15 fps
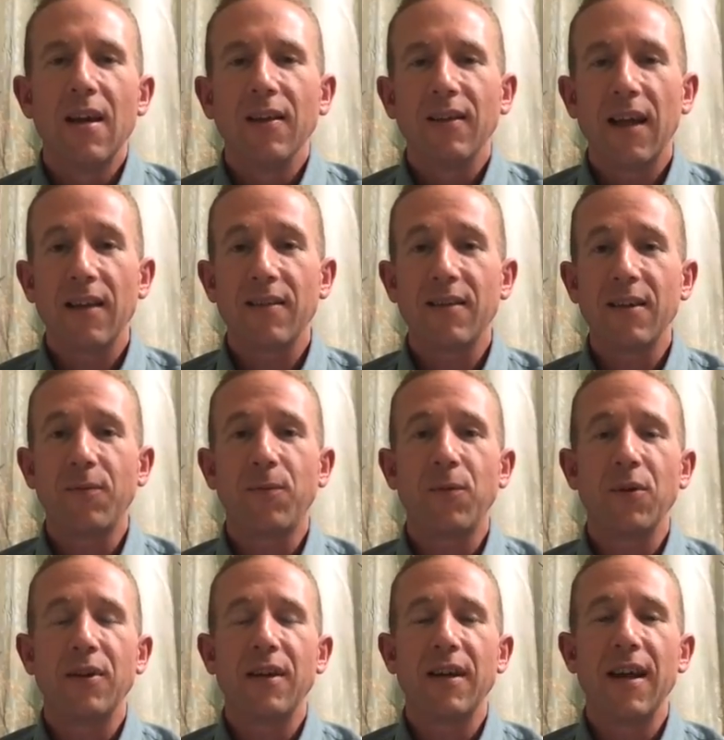That's it
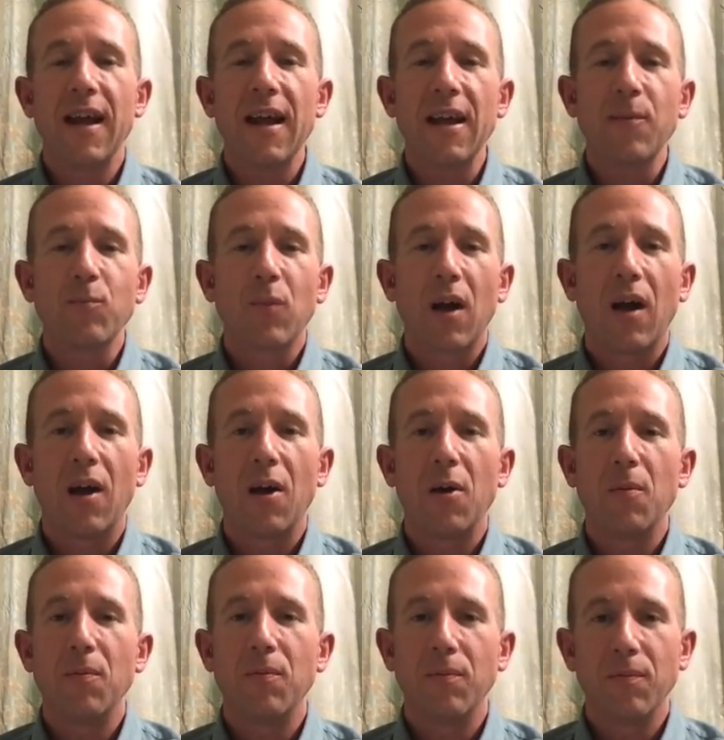for today.
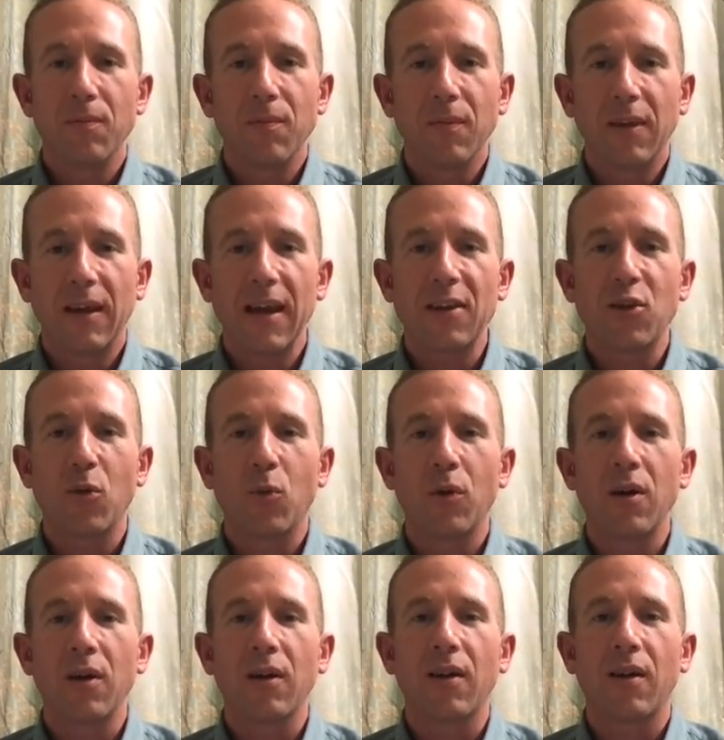Get to
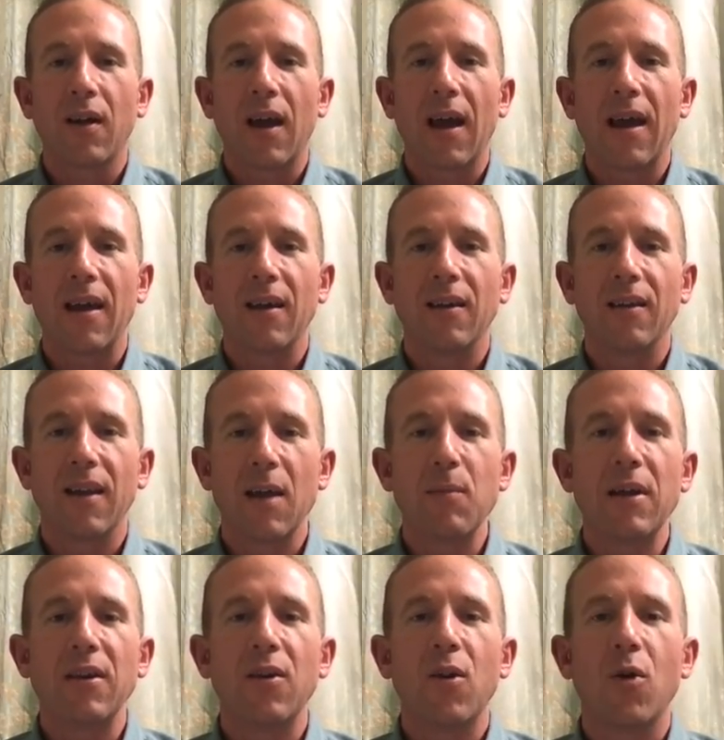work and let
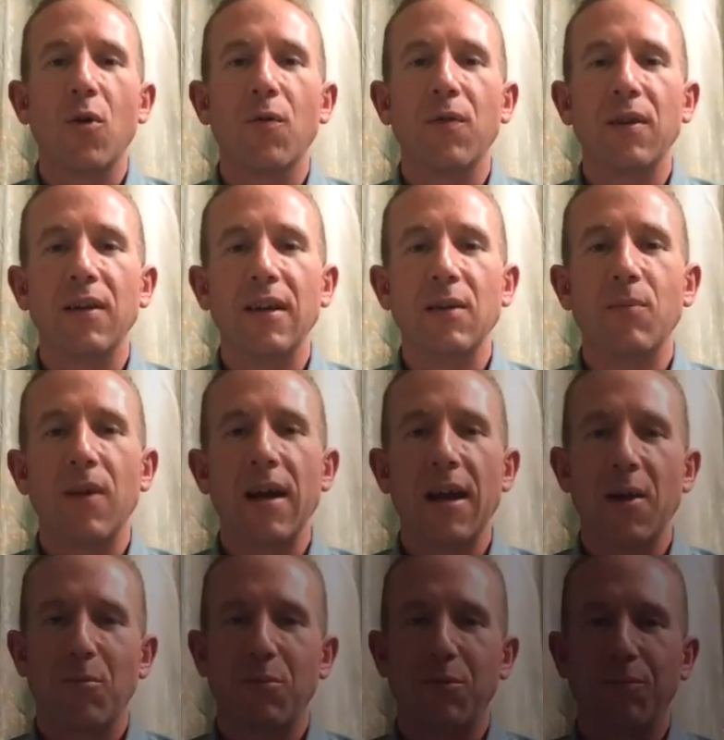me know if you need my help.